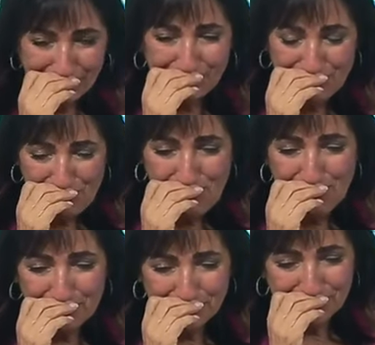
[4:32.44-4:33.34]

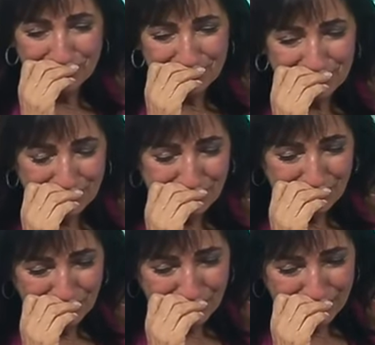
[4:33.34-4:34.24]

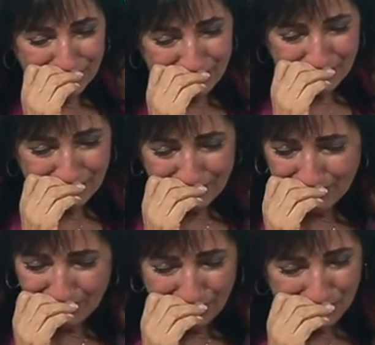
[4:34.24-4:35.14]

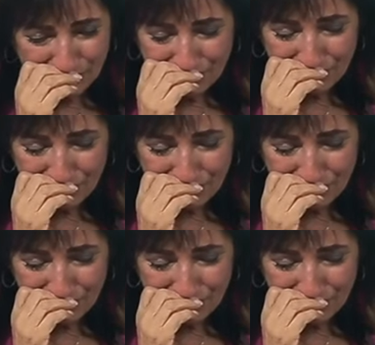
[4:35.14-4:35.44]
Nothing is said.